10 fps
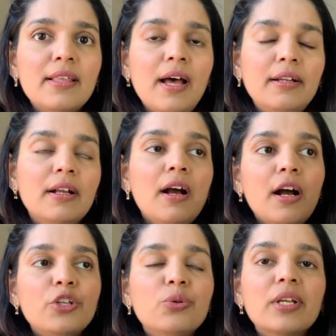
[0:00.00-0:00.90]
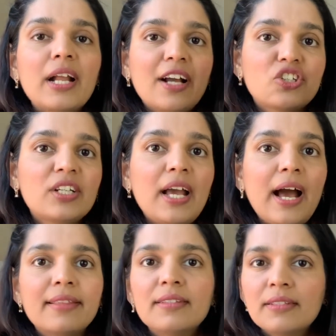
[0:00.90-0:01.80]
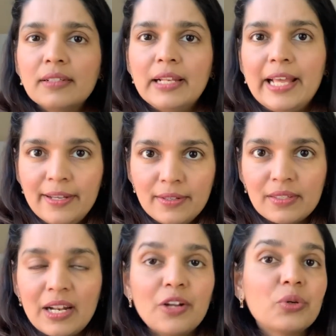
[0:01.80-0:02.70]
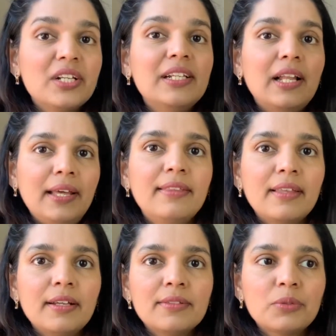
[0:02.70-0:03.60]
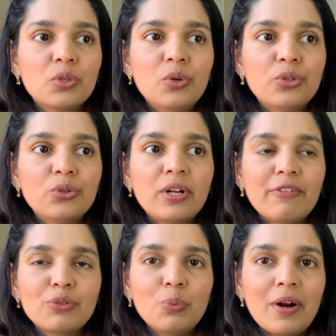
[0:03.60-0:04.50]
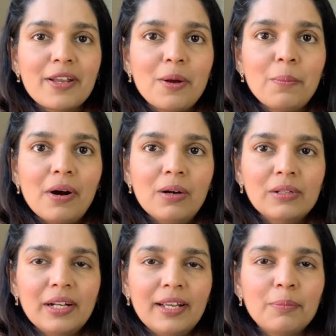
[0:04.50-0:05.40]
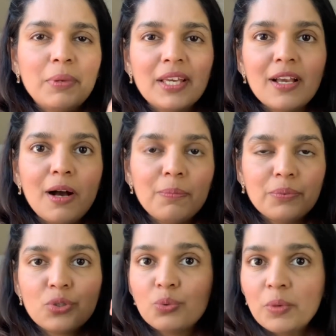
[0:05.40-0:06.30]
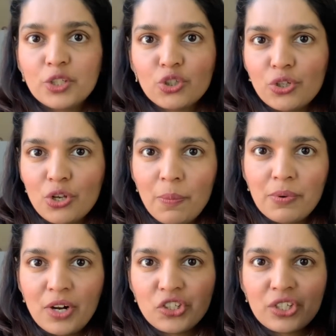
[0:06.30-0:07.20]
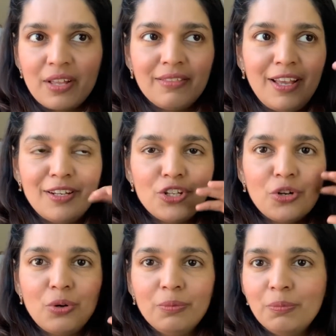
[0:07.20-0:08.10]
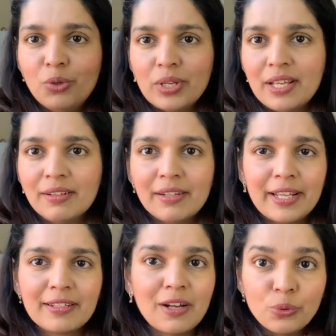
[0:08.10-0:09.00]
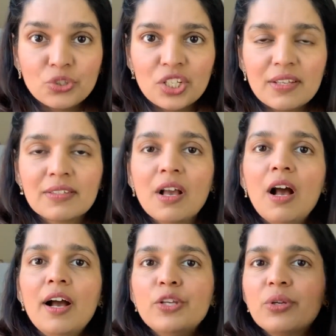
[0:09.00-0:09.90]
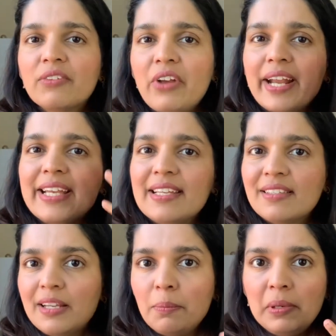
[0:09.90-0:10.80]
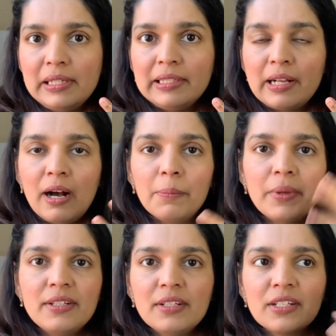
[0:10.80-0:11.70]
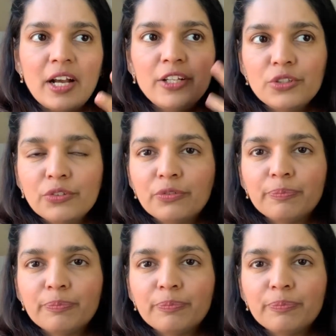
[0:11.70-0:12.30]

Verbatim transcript: that you can actually add this in layers, and I really like that. So you don't have to worry about like picking up too much on your brush and then, you know, looking like clown cheeks. You can very easily build it up, and it kind of,